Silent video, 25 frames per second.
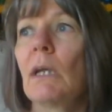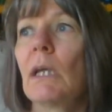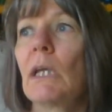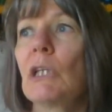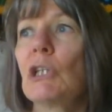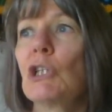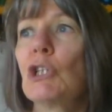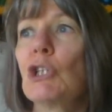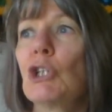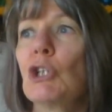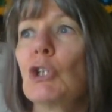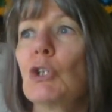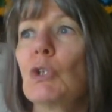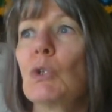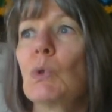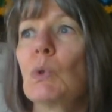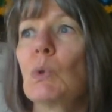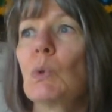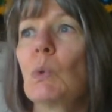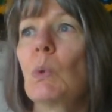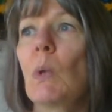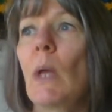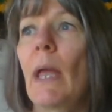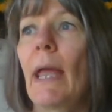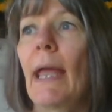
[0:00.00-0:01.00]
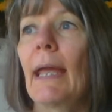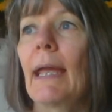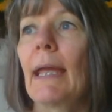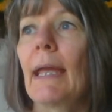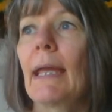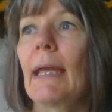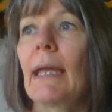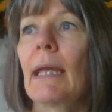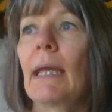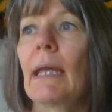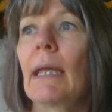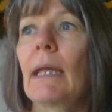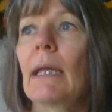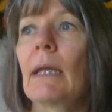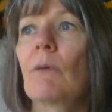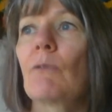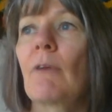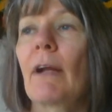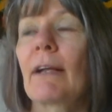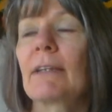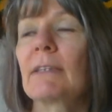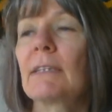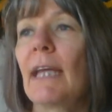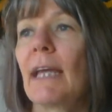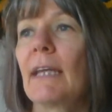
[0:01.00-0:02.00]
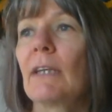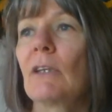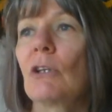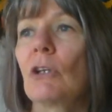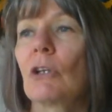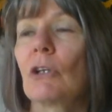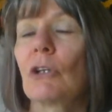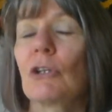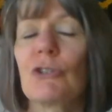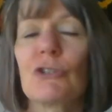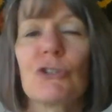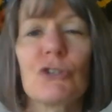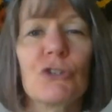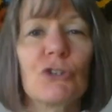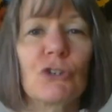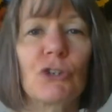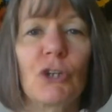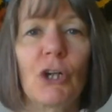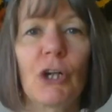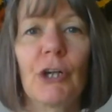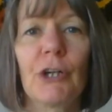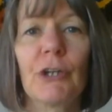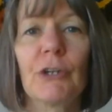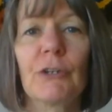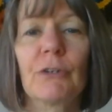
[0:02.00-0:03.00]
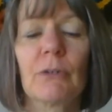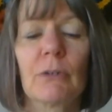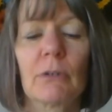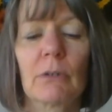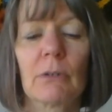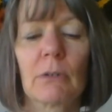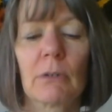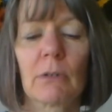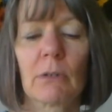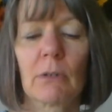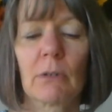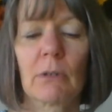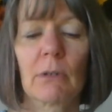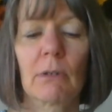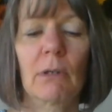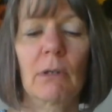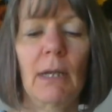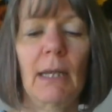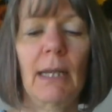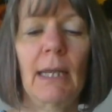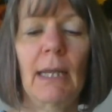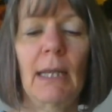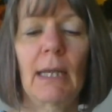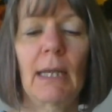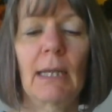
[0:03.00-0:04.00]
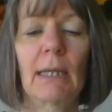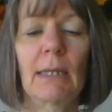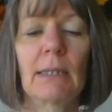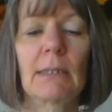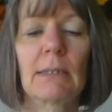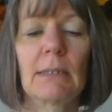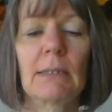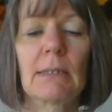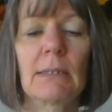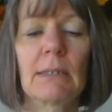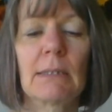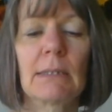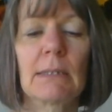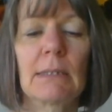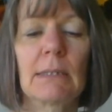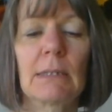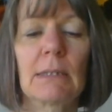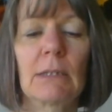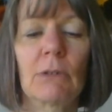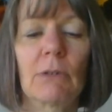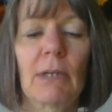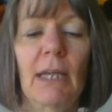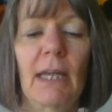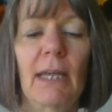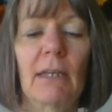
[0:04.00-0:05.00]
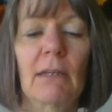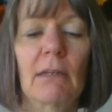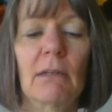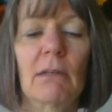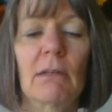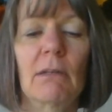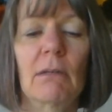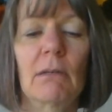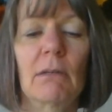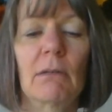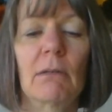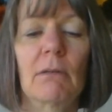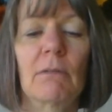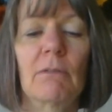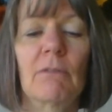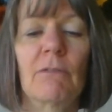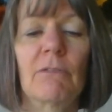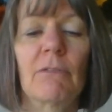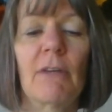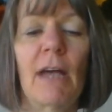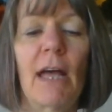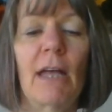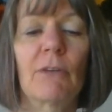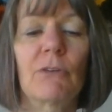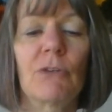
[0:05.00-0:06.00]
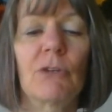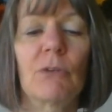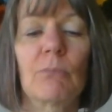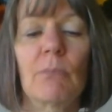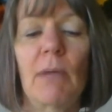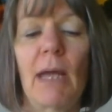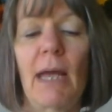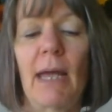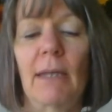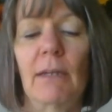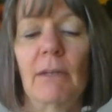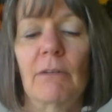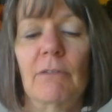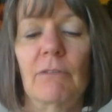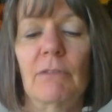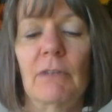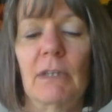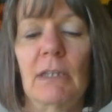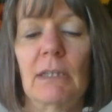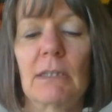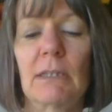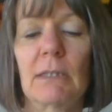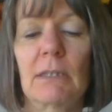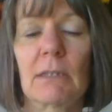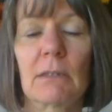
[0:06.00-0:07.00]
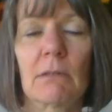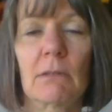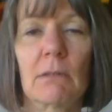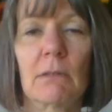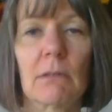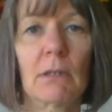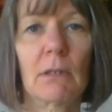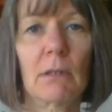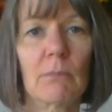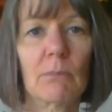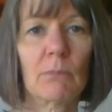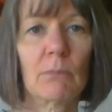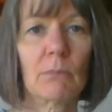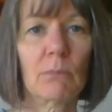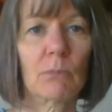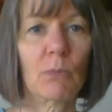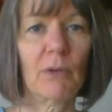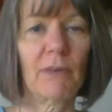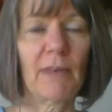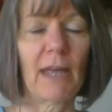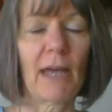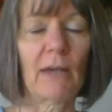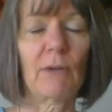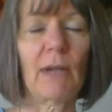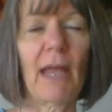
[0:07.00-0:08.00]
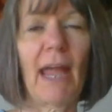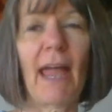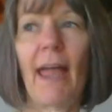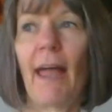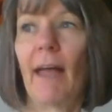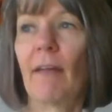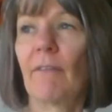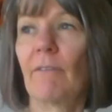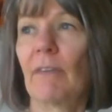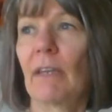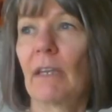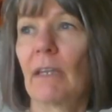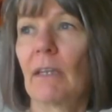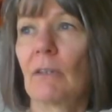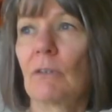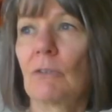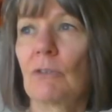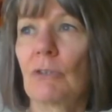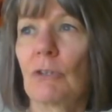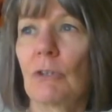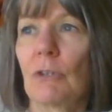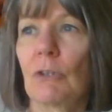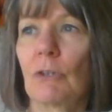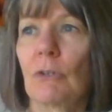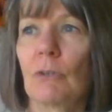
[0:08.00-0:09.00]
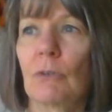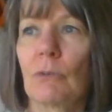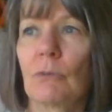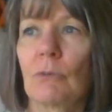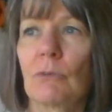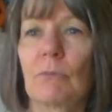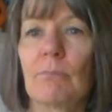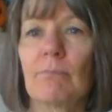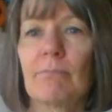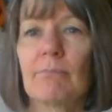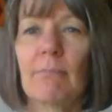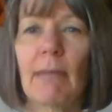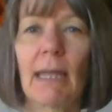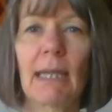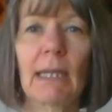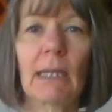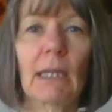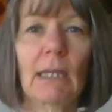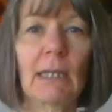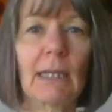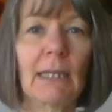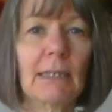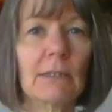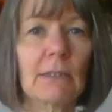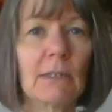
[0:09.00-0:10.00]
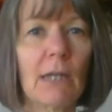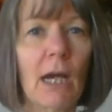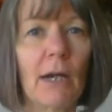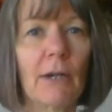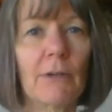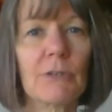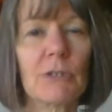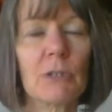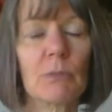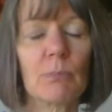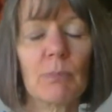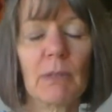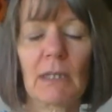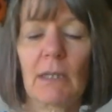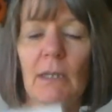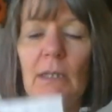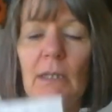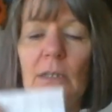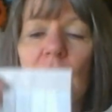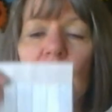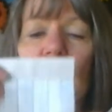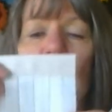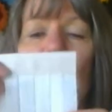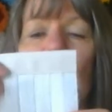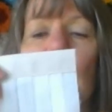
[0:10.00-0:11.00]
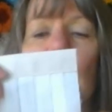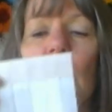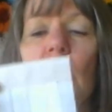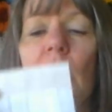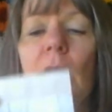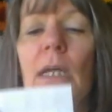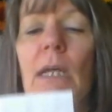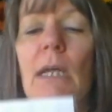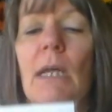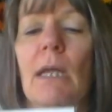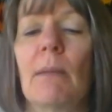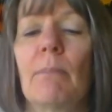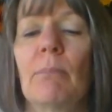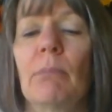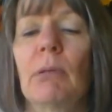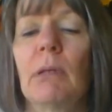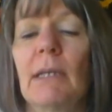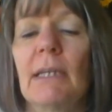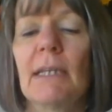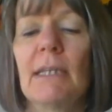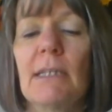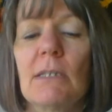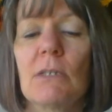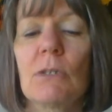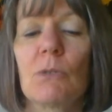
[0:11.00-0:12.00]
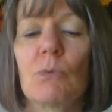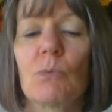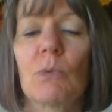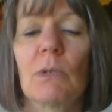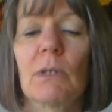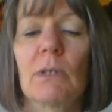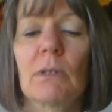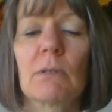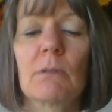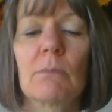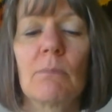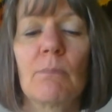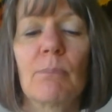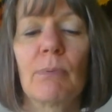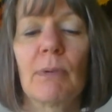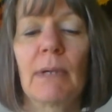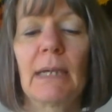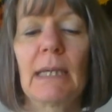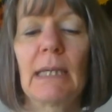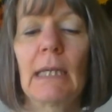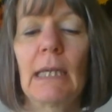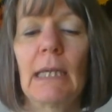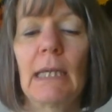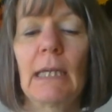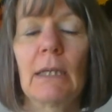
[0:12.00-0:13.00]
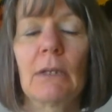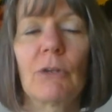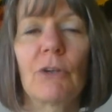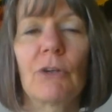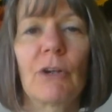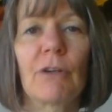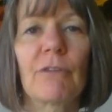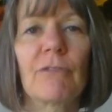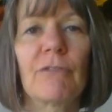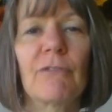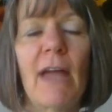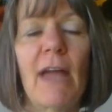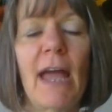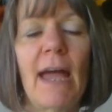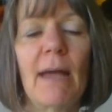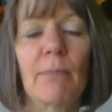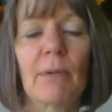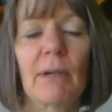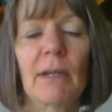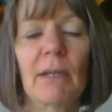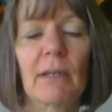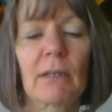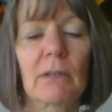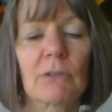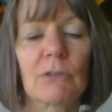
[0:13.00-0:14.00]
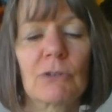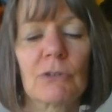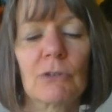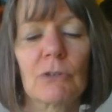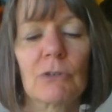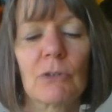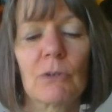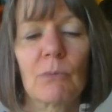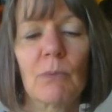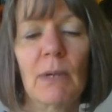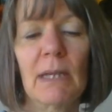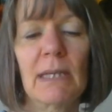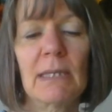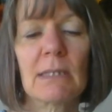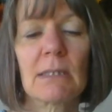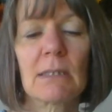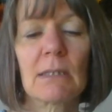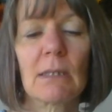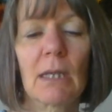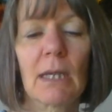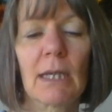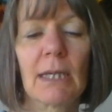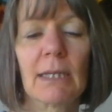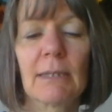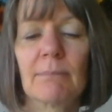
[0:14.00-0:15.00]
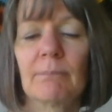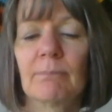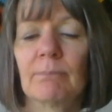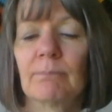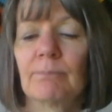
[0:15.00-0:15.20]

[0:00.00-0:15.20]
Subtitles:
do a rectangular skirt and still get volume out of it without having to make any darts, because your pleats would bring in your fabric to your waistline.